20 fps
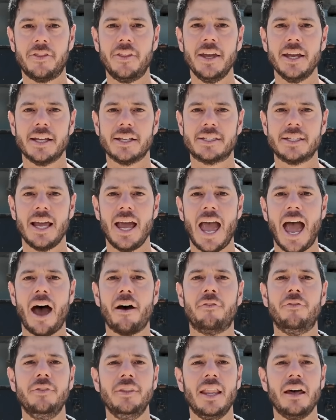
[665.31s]
things
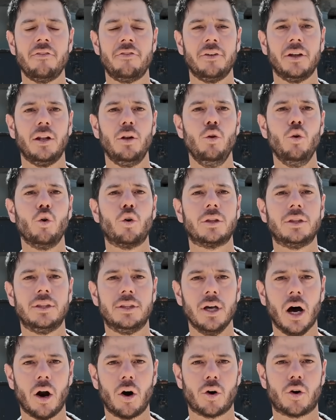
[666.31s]
have never
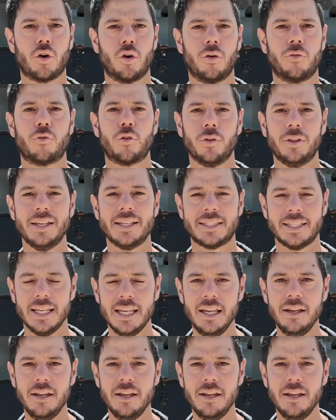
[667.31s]
looked darker for this